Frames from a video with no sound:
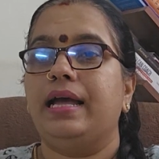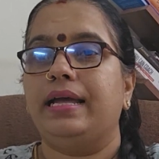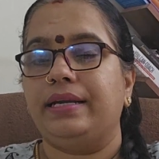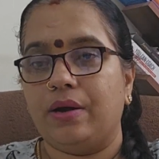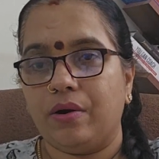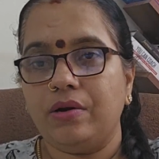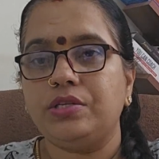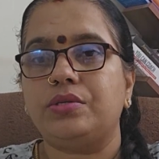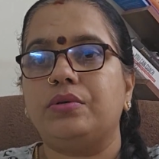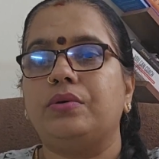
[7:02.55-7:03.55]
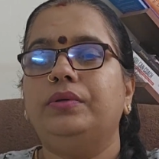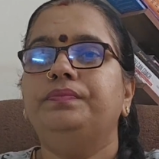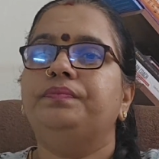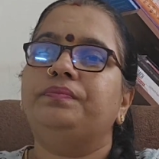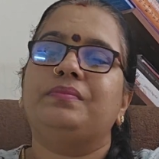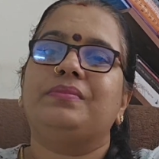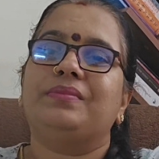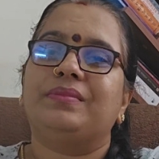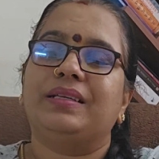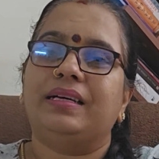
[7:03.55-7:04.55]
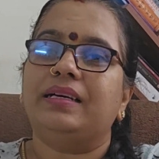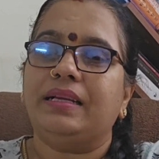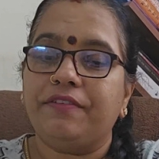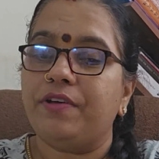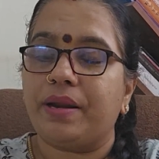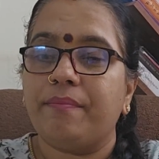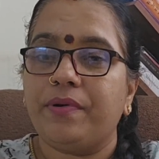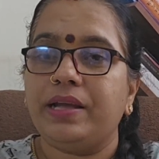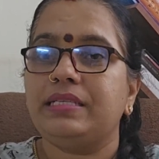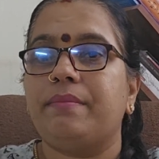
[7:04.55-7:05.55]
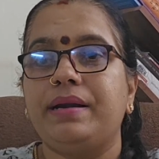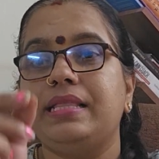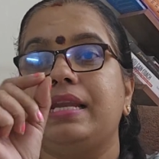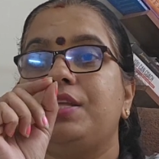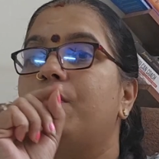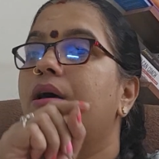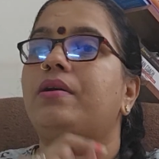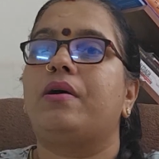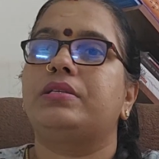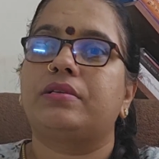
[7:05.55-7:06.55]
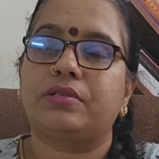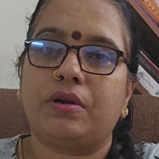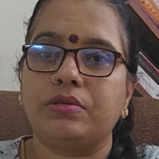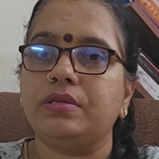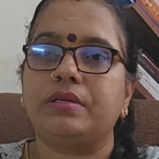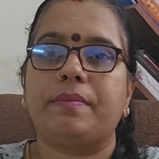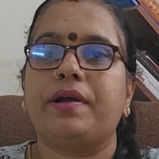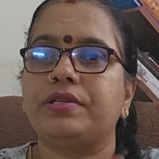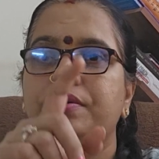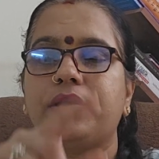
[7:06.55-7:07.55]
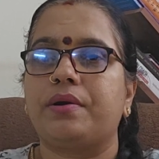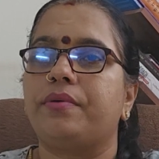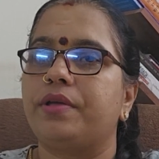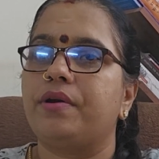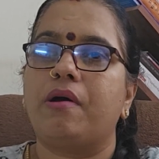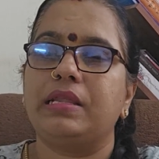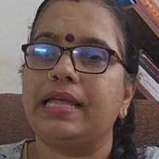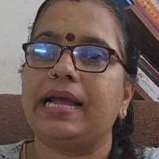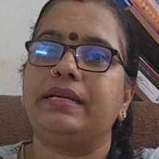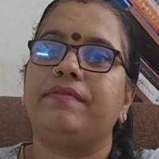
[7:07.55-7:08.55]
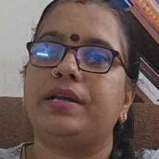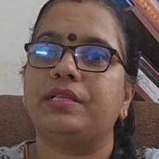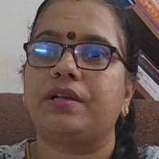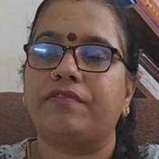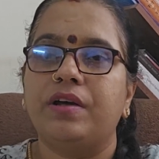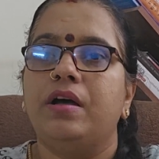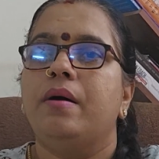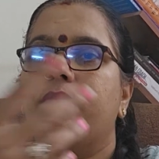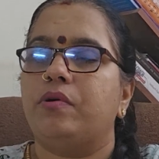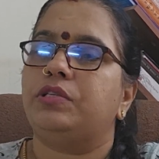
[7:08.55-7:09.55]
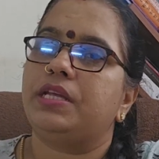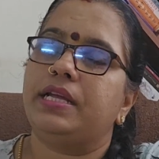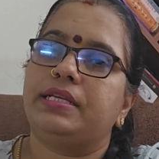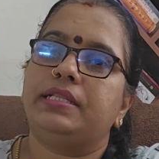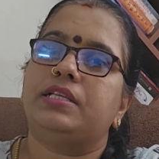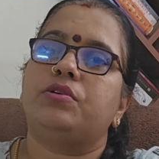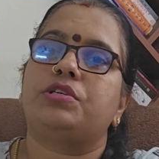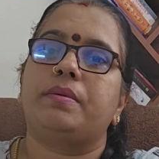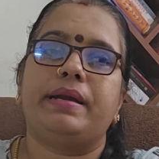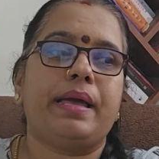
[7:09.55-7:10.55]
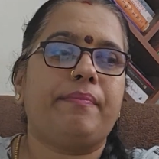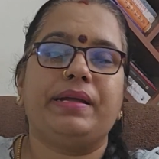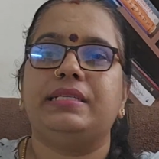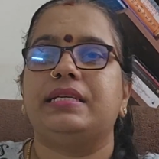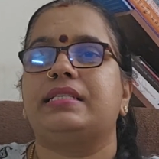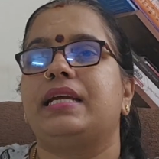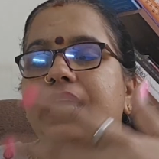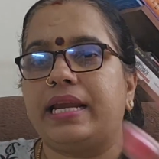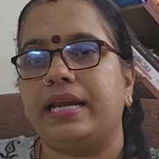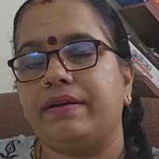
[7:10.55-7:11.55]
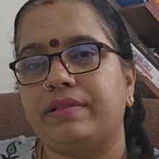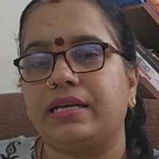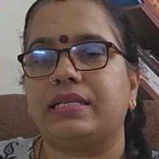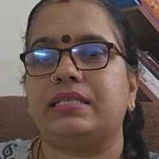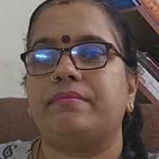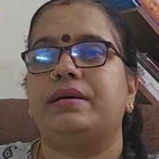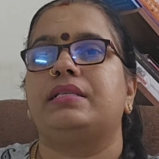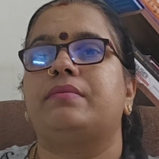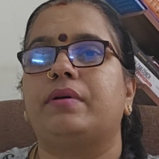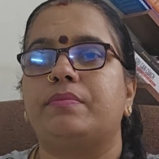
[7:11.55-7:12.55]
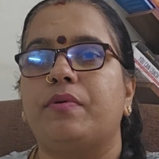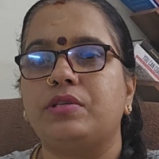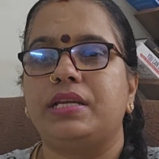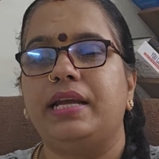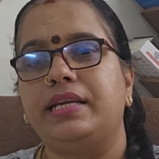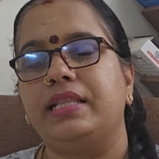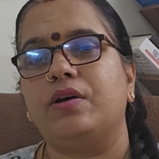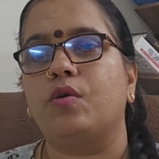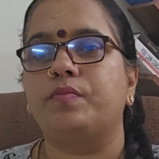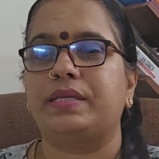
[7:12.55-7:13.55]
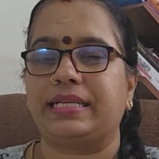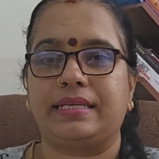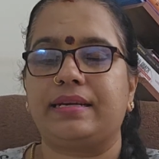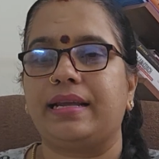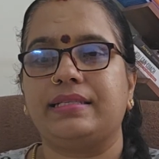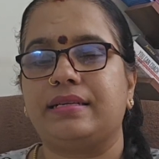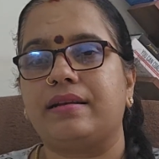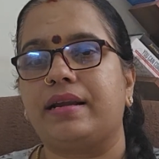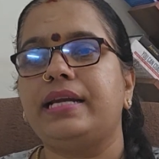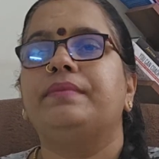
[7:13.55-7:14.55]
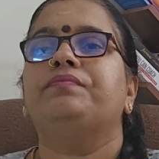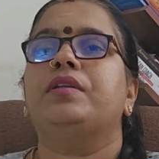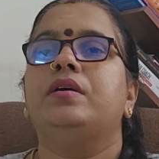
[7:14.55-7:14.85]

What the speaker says: And also, if you are employing somebody, then your cost is also, because you are doing all the activities of posting it in the social media pages, sharing it with customers, posting it in the groups, etc., etc., right?